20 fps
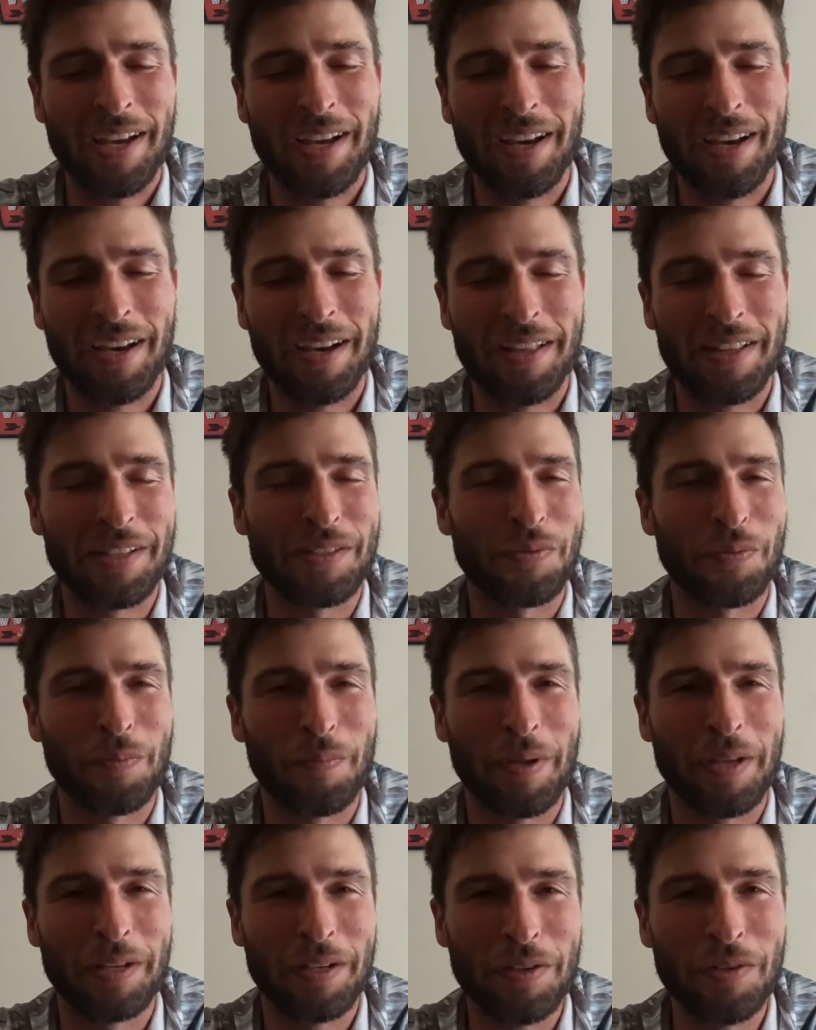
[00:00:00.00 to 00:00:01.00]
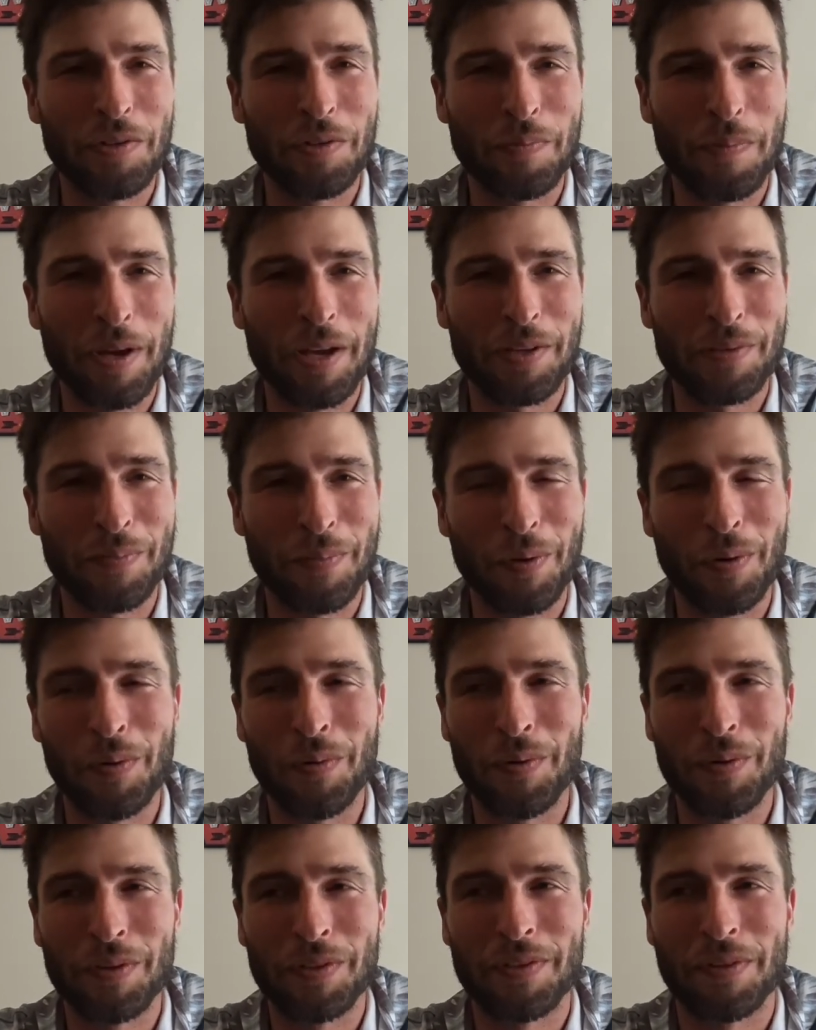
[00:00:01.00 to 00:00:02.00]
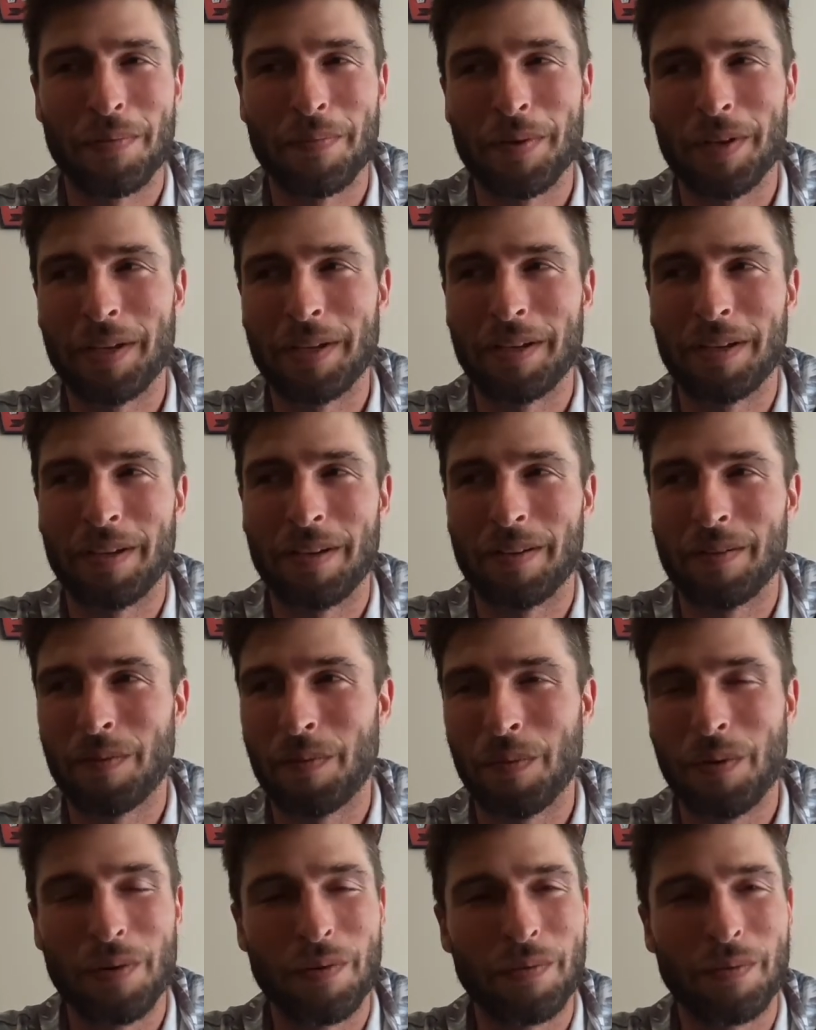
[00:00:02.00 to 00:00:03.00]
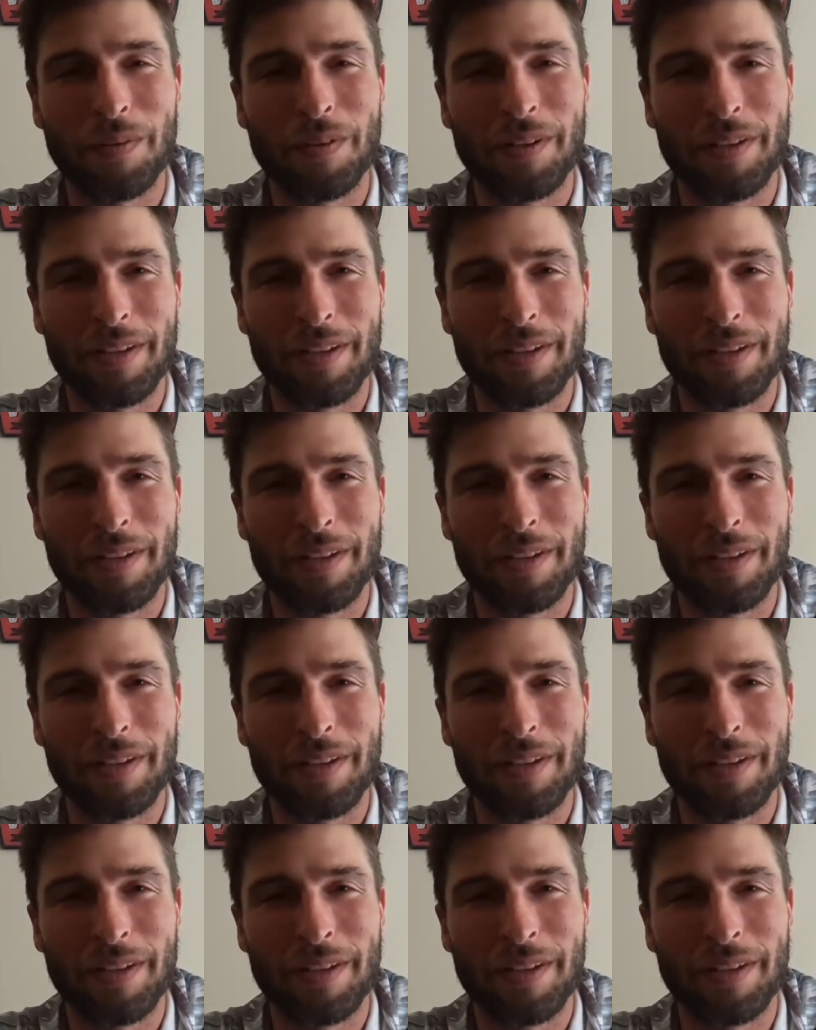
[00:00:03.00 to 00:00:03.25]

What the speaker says: that's where my nearest Bass Pro was. I'm like, well,